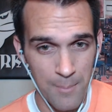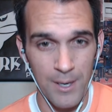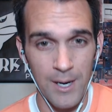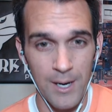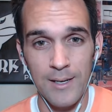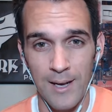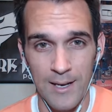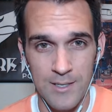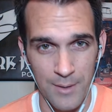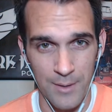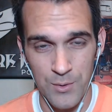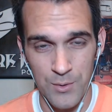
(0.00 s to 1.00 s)

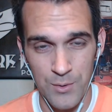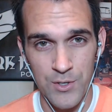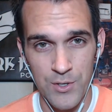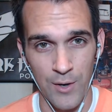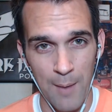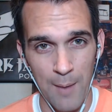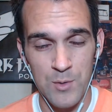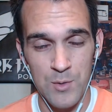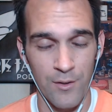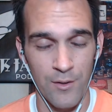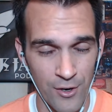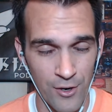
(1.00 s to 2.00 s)
podcast about 2 years ago, Abby's one
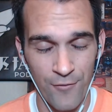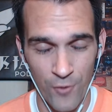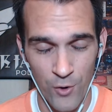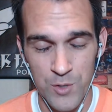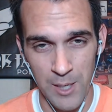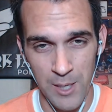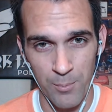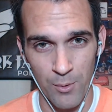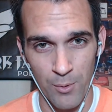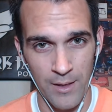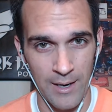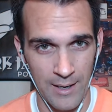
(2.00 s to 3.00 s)
of the very first
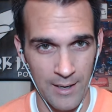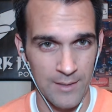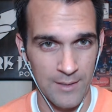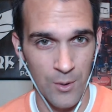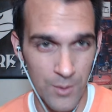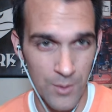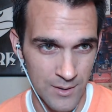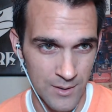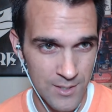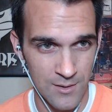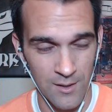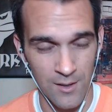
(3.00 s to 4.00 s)
people that I got to know as a
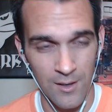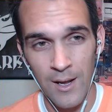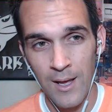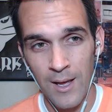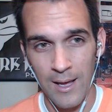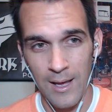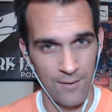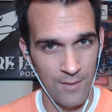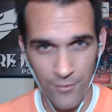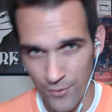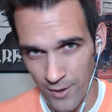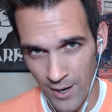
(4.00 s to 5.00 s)
listener, and I've
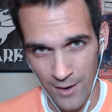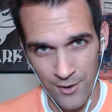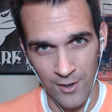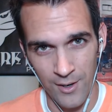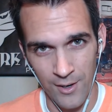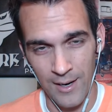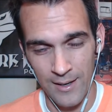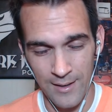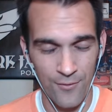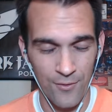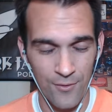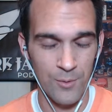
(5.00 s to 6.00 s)
never forgotten her, and I
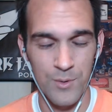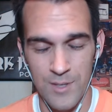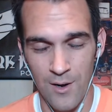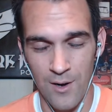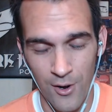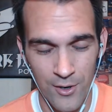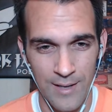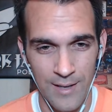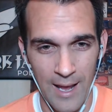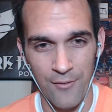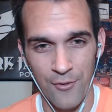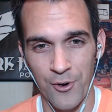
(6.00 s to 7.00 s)
definitely was honored to
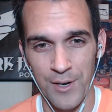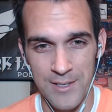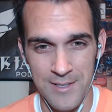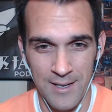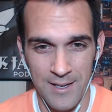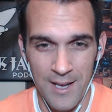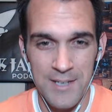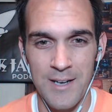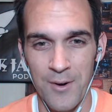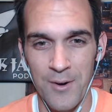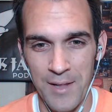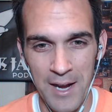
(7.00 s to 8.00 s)
have her as a guest
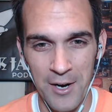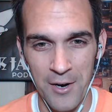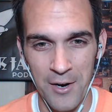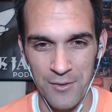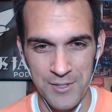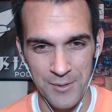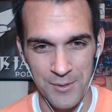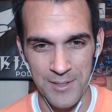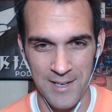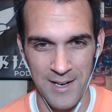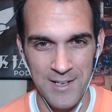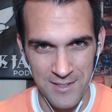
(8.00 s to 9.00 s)
now on The Hangover. So
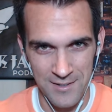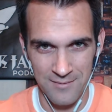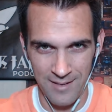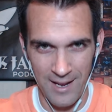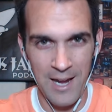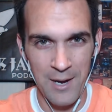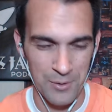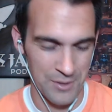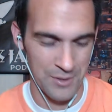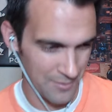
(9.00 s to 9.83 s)
it's nice to hang with you,